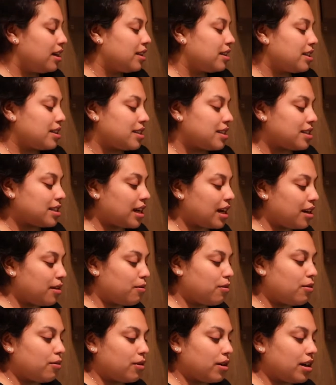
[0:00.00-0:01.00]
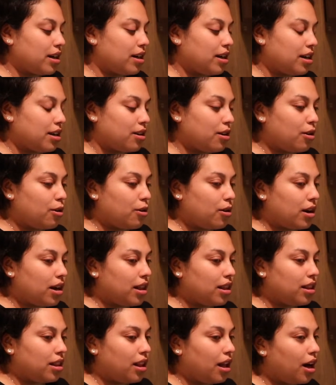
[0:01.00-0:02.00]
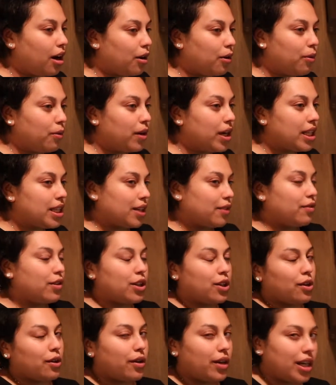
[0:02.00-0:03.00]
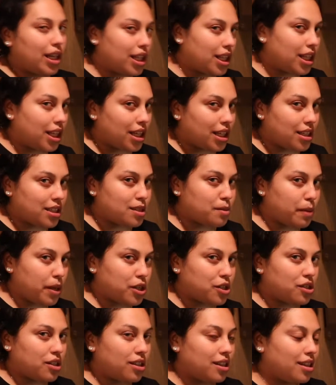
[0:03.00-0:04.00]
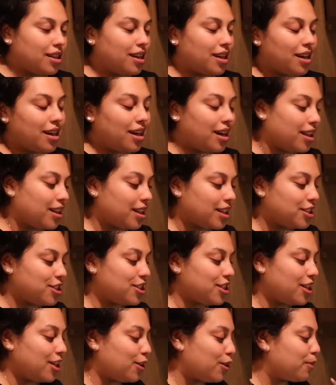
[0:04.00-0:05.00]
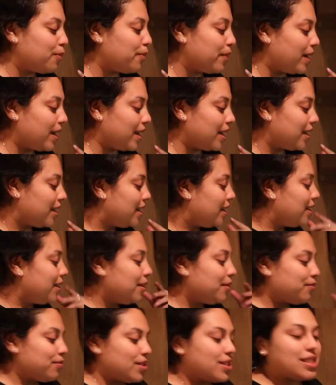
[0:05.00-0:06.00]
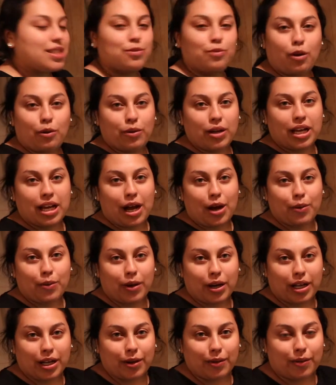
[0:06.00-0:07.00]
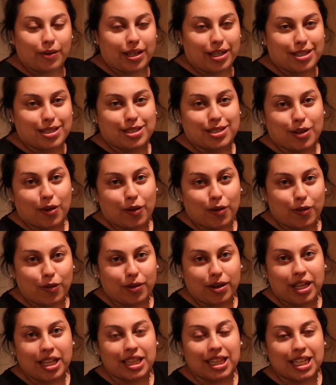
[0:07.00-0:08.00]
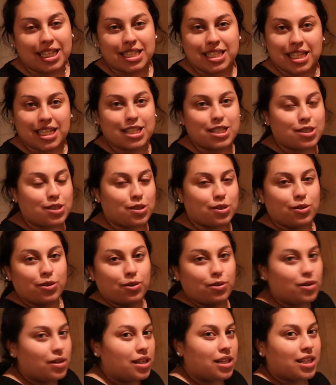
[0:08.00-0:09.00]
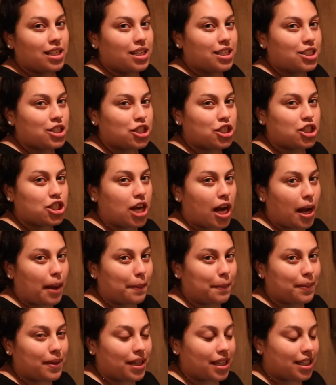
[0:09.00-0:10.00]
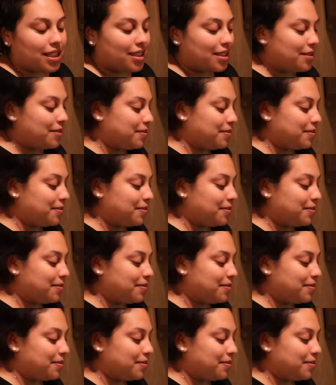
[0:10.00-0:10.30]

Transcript: This is kind of what we're gonna go along with. If we throw anything special in there, I'll let you know, but this is what we got working with. So let's get to chopping.